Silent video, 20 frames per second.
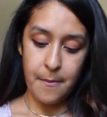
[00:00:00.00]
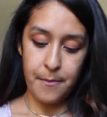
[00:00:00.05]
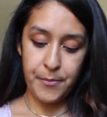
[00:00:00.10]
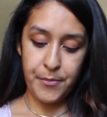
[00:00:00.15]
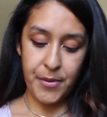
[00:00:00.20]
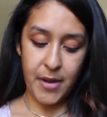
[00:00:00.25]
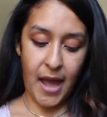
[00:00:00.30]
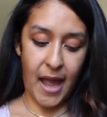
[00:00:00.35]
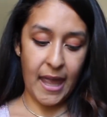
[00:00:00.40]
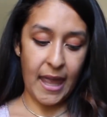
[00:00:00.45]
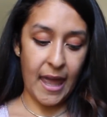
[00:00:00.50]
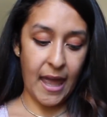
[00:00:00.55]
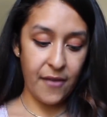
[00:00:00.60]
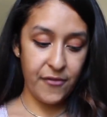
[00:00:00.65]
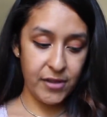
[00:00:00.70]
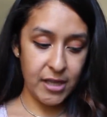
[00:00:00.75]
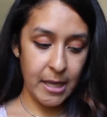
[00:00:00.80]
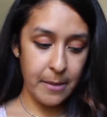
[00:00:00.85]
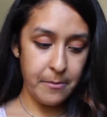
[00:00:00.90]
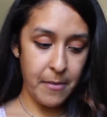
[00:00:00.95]
But I
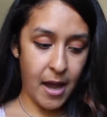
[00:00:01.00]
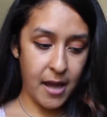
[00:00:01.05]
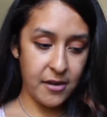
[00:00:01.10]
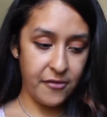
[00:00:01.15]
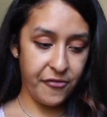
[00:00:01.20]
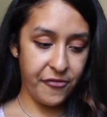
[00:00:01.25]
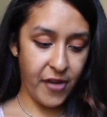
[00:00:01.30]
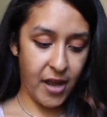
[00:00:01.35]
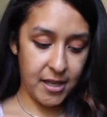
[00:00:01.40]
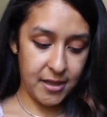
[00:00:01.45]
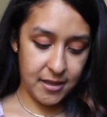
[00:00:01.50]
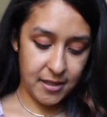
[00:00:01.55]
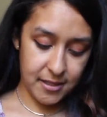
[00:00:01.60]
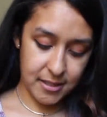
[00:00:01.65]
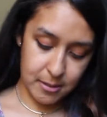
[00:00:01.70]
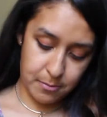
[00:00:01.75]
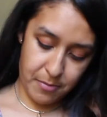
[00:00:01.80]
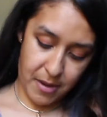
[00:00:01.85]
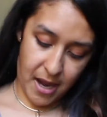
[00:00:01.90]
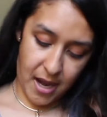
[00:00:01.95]
heavily modified
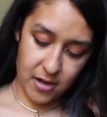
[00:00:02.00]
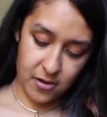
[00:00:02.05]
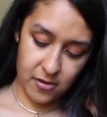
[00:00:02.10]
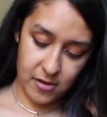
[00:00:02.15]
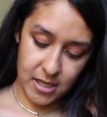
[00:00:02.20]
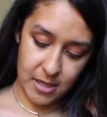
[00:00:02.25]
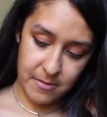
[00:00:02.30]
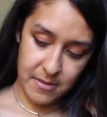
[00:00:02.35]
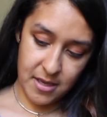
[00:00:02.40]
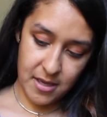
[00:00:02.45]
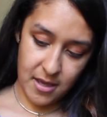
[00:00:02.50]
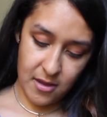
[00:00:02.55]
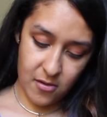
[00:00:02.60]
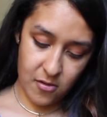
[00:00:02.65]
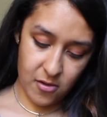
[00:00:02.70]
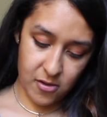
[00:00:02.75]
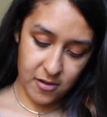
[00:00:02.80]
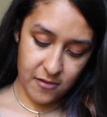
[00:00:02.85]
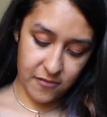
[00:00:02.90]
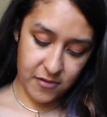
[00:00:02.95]
this pattern. Let me get
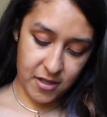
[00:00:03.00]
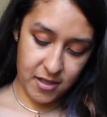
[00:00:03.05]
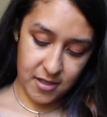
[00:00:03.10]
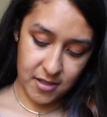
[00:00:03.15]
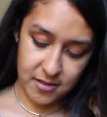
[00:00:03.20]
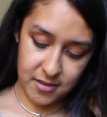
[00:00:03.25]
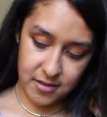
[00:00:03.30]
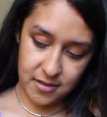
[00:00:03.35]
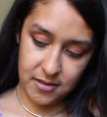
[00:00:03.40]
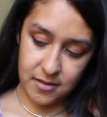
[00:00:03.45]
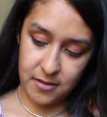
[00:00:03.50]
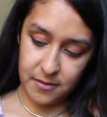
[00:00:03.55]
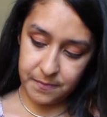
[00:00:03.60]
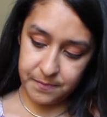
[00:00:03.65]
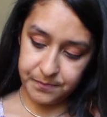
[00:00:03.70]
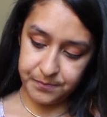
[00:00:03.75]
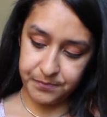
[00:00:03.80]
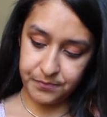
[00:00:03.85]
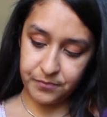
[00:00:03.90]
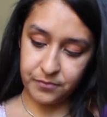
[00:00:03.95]
all of these
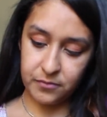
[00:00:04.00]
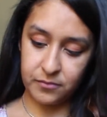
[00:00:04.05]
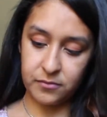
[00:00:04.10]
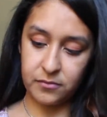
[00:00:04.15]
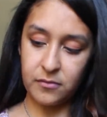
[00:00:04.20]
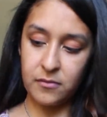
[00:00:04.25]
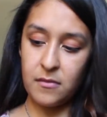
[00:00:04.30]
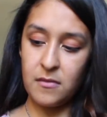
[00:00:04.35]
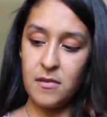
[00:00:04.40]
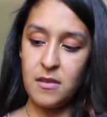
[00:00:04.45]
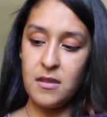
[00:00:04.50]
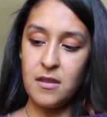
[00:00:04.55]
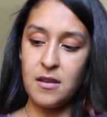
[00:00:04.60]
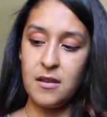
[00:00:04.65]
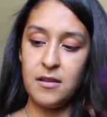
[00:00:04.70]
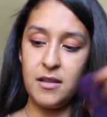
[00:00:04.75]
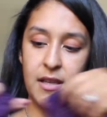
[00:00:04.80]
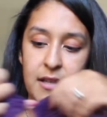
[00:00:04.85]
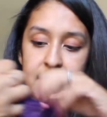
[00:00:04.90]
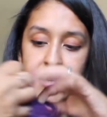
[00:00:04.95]

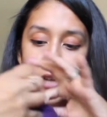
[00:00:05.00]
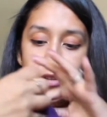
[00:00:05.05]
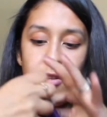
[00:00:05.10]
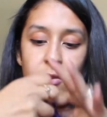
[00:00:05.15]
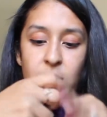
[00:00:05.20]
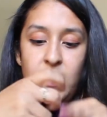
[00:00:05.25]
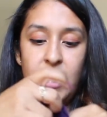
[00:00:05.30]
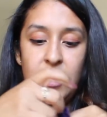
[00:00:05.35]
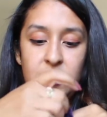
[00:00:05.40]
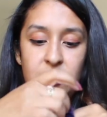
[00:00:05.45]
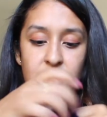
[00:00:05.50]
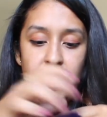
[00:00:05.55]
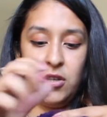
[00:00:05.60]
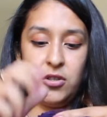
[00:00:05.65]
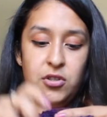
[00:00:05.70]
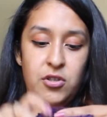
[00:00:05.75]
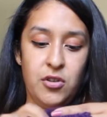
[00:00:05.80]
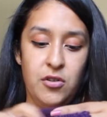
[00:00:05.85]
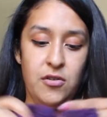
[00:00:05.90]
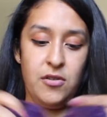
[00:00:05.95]
things out the way. Actually, I'll
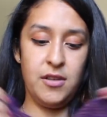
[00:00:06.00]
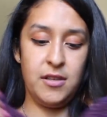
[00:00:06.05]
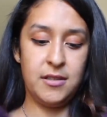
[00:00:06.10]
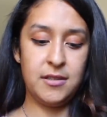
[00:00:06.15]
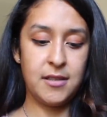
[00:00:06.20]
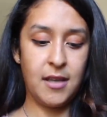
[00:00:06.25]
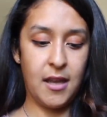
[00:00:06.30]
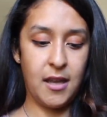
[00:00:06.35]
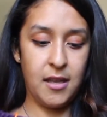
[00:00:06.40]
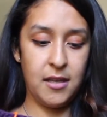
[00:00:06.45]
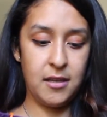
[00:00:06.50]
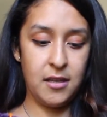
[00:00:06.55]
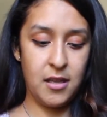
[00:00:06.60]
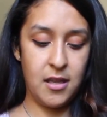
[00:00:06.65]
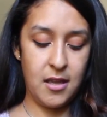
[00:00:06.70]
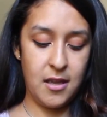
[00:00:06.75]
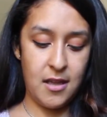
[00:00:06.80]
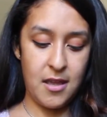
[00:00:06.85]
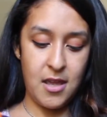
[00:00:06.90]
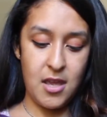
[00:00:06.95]
show you this side.
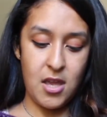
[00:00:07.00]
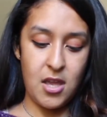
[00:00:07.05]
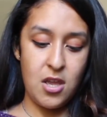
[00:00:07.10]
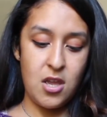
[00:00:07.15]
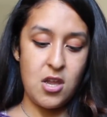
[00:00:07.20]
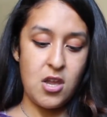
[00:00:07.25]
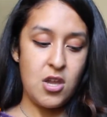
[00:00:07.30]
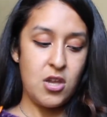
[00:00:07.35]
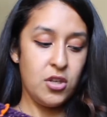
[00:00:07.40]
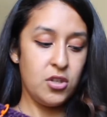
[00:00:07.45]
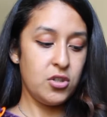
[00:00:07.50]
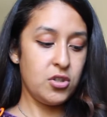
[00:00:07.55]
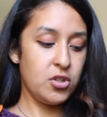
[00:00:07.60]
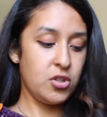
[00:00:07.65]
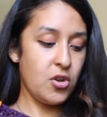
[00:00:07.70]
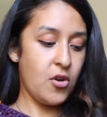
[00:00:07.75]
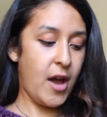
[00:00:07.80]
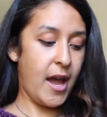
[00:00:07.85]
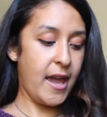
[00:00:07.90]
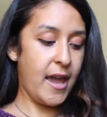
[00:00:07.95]

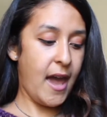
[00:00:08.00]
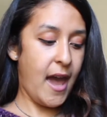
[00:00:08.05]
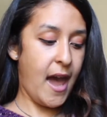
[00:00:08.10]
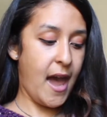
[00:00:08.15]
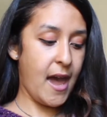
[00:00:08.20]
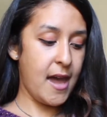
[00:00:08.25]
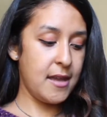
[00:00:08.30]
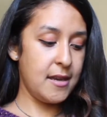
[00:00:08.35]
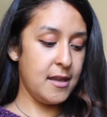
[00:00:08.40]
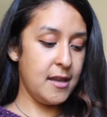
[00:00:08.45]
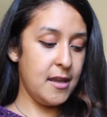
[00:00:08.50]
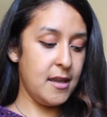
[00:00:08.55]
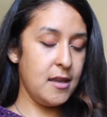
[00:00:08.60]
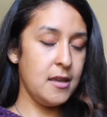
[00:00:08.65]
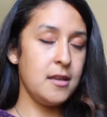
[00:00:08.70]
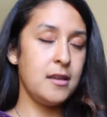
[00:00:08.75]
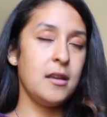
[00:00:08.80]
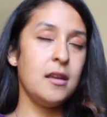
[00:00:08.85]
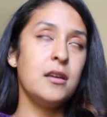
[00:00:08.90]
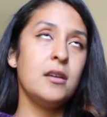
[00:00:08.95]
So I
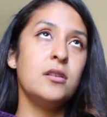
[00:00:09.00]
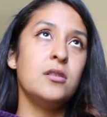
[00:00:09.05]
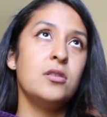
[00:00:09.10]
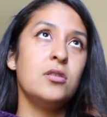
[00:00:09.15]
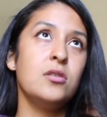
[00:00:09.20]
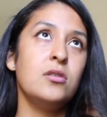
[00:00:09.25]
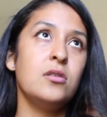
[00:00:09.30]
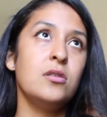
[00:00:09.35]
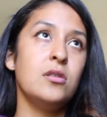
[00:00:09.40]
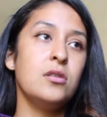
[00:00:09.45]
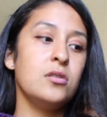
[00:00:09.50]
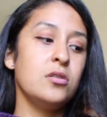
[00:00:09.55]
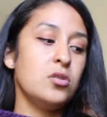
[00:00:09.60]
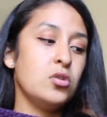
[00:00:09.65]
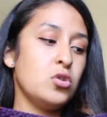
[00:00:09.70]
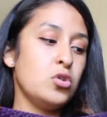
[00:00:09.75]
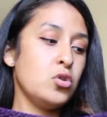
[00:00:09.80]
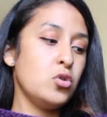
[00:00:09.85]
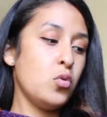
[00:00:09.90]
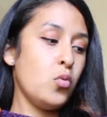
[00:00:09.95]
added
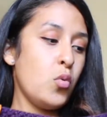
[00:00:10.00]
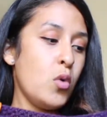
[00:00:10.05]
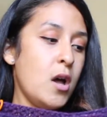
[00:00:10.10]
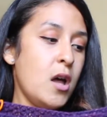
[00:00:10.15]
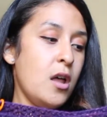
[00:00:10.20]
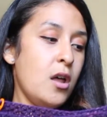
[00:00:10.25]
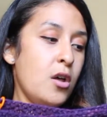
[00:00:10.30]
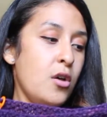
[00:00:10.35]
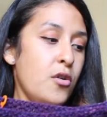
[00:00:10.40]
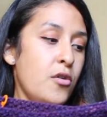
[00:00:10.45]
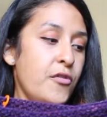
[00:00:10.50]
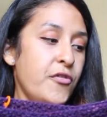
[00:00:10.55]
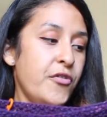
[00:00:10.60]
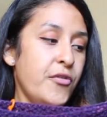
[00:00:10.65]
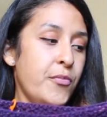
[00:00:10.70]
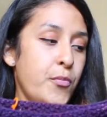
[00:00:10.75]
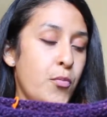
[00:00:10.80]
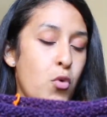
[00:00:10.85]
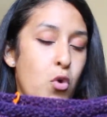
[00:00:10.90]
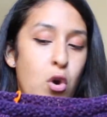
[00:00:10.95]

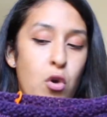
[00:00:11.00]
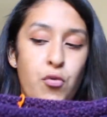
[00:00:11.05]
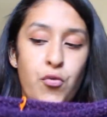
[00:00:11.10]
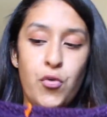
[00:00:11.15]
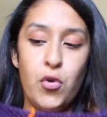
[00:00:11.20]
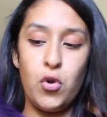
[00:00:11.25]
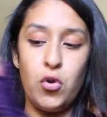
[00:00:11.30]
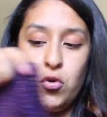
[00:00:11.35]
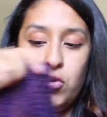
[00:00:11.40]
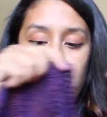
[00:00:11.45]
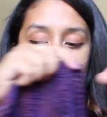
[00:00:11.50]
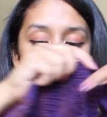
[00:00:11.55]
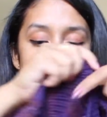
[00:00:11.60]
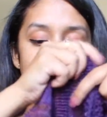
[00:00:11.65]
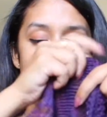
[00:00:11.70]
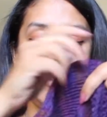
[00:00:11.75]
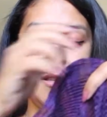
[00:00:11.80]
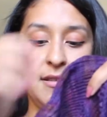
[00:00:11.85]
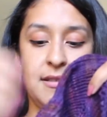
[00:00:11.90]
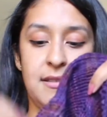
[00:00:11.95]
12 more rows
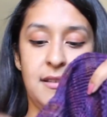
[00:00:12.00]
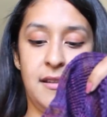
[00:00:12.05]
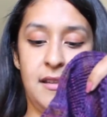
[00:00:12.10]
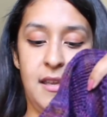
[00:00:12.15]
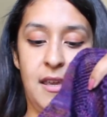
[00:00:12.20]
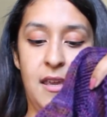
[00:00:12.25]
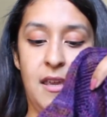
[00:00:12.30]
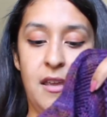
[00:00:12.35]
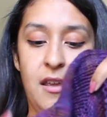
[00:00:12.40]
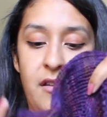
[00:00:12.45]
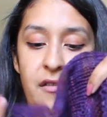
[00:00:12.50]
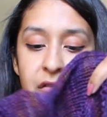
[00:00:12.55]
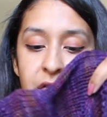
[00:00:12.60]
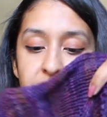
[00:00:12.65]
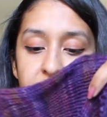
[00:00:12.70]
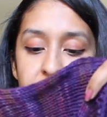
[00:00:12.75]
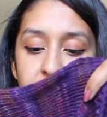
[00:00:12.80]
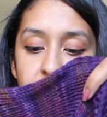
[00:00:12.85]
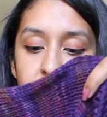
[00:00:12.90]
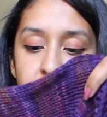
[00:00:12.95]
to the
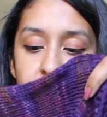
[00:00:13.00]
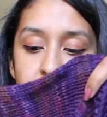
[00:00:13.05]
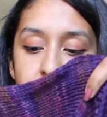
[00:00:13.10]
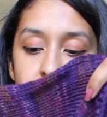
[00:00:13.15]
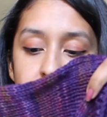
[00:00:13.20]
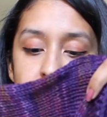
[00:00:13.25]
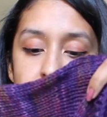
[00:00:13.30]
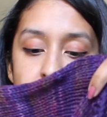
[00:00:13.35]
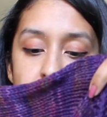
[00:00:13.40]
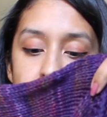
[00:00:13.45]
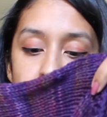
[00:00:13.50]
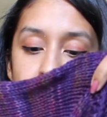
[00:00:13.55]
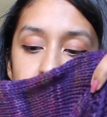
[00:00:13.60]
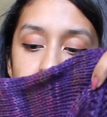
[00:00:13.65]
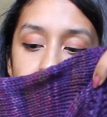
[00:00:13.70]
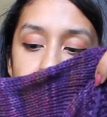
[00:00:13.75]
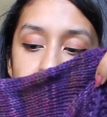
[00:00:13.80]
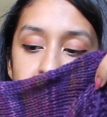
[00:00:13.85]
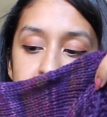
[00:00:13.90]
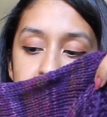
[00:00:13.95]
sleeve.
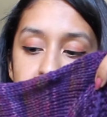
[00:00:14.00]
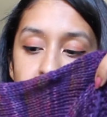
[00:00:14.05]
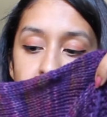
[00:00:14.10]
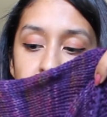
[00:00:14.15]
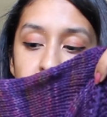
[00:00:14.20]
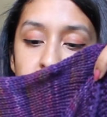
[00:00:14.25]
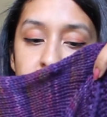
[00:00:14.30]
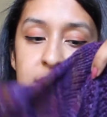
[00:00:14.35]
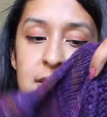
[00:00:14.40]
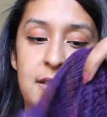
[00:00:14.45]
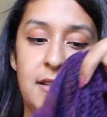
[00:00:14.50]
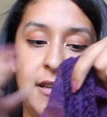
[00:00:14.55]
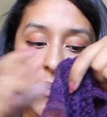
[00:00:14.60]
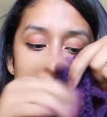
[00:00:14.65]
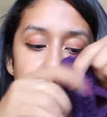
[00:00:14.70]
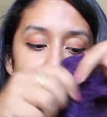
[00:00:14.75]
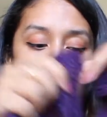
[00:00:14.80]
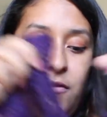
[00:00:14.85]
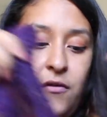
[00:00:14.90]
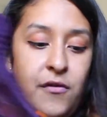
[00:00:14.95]
So it is a longer
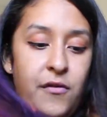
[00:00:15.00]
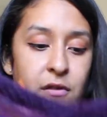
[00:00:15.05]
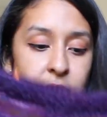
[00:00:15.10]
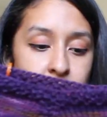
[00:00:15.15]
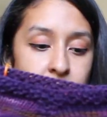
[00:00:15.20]
sleeve.